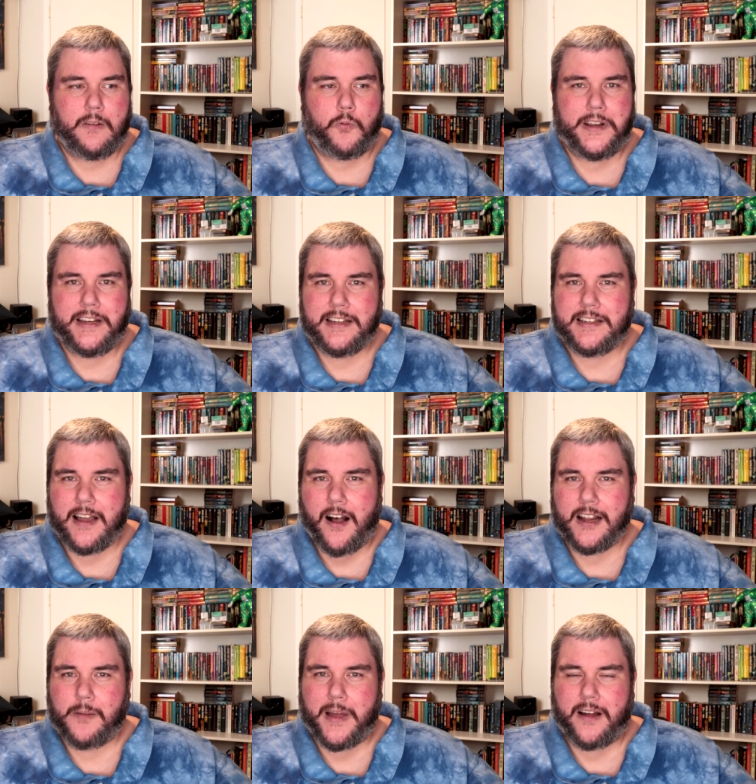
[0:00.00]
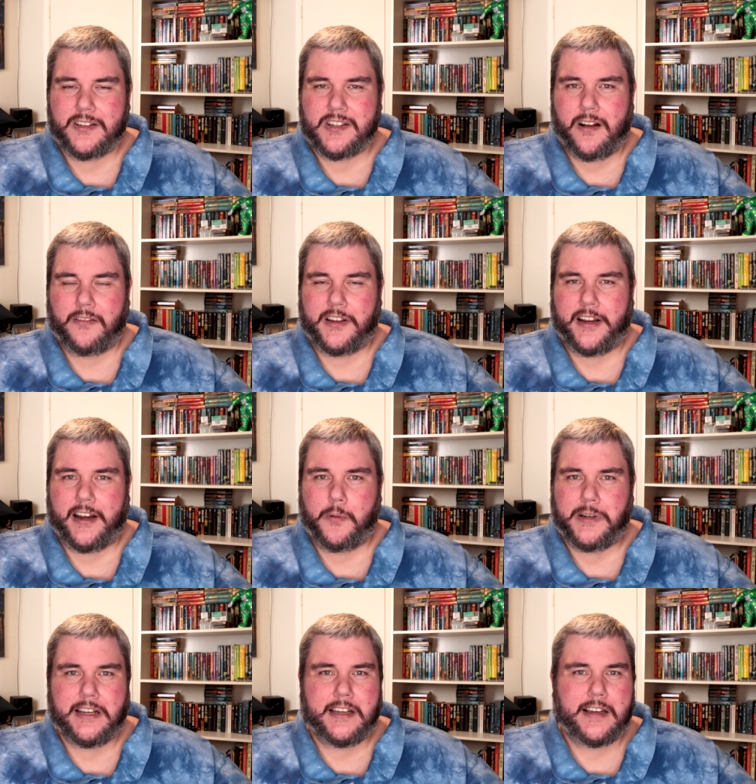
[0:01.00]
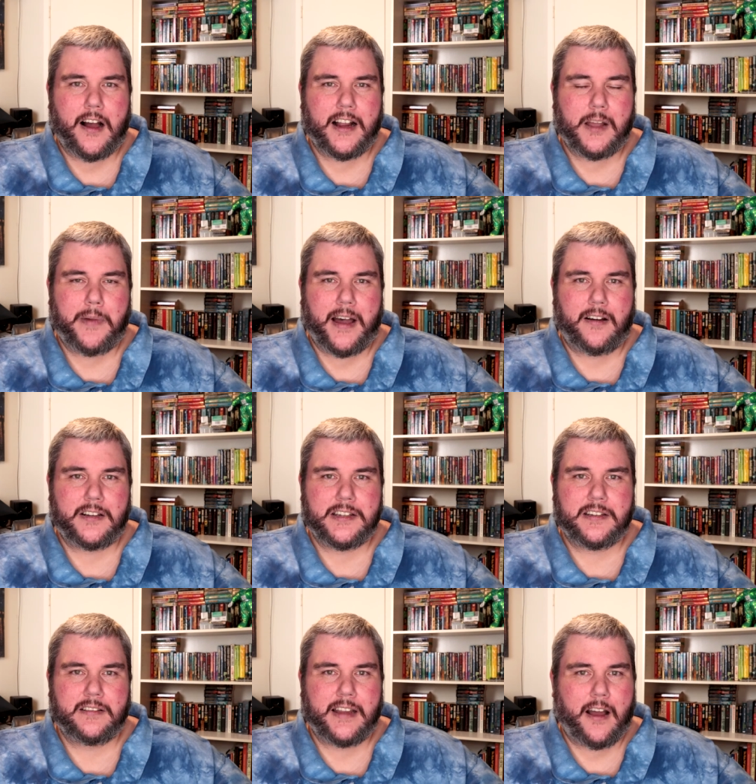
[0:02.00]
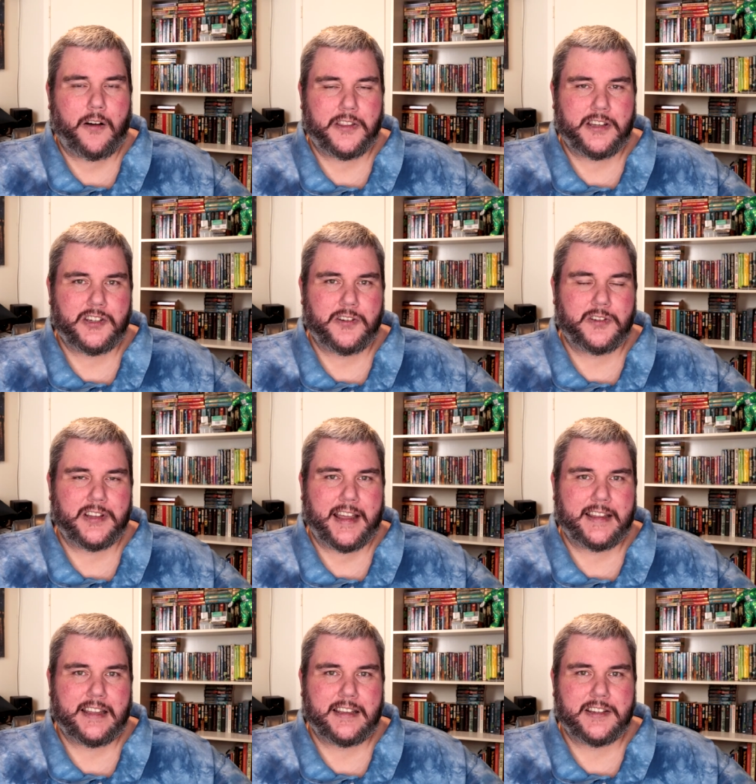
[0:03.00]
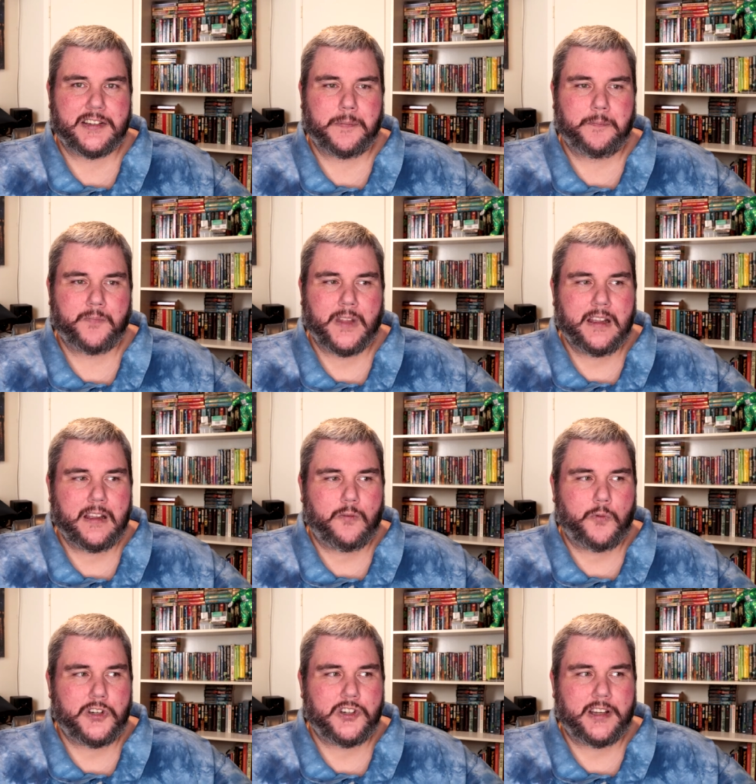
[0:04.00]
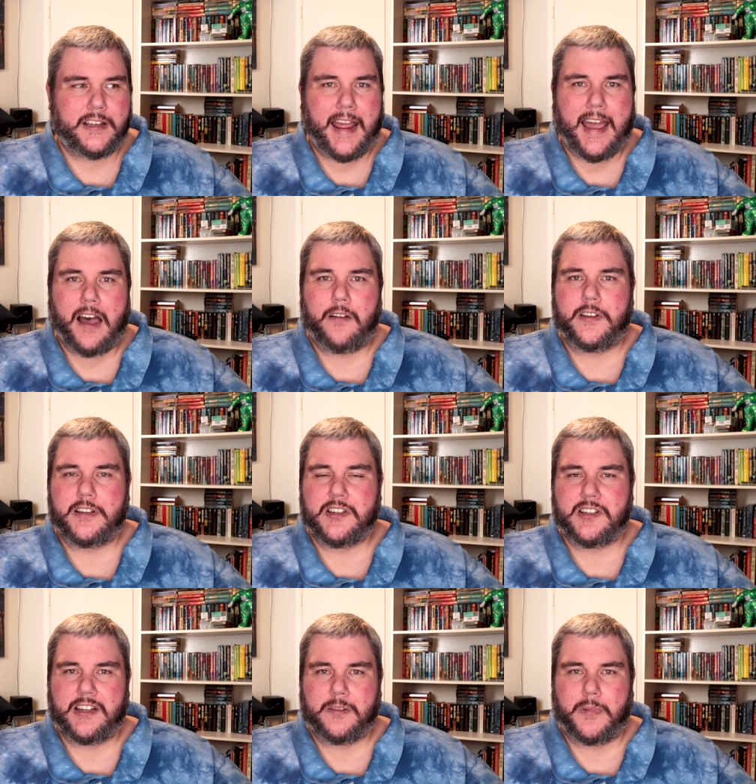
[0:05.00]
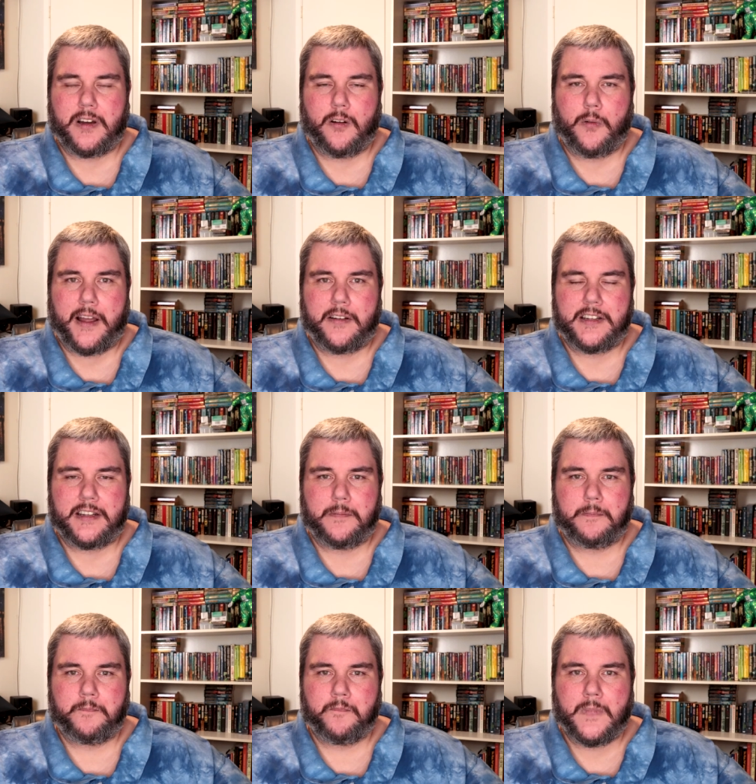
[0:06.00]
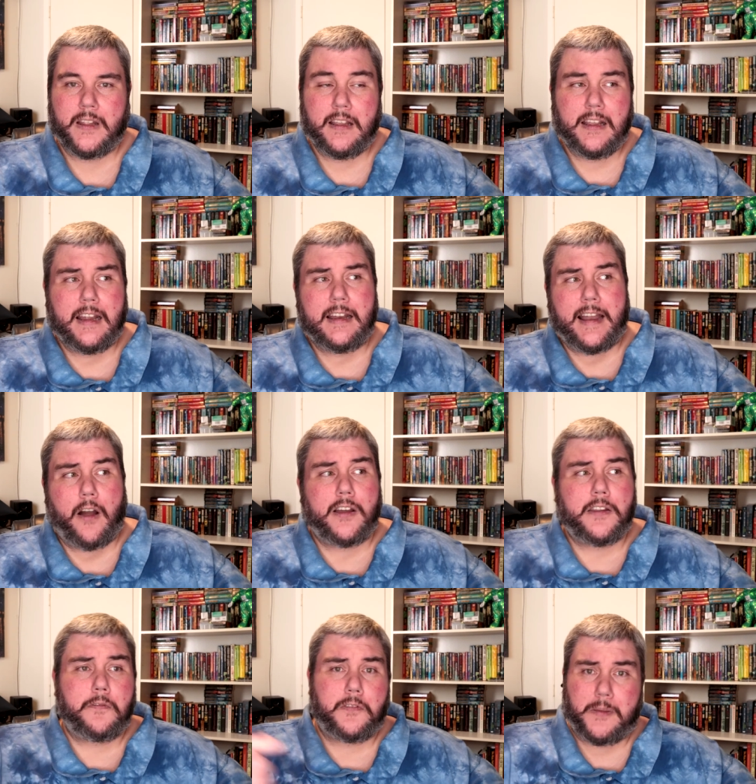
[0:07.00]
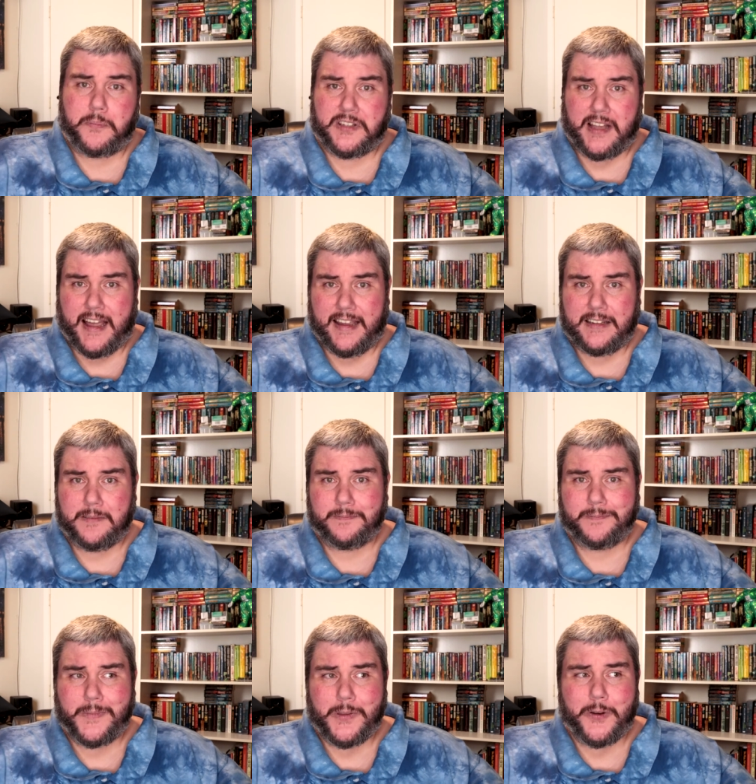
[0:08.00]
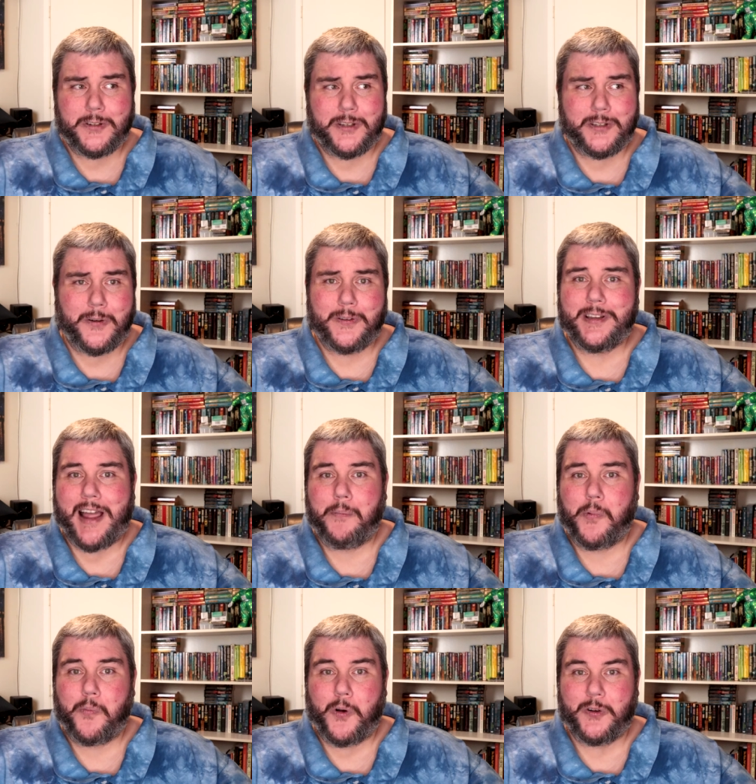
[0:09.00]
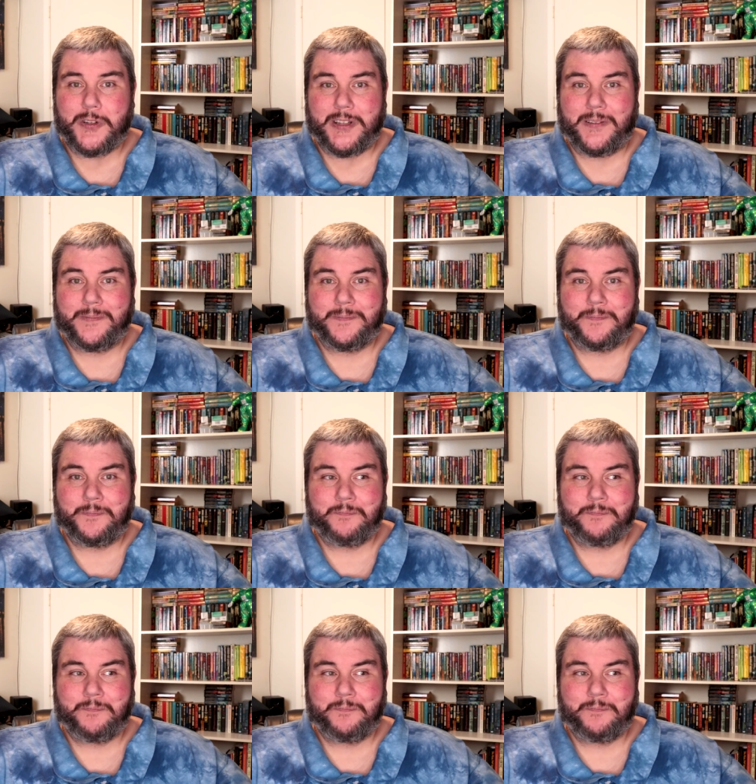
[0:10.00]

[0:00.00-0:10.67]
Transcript: we need to talk about self care. We need to talk about health issues like this. We shouldn't have a stigma around it. Now, on the flip side, there's a certain type of person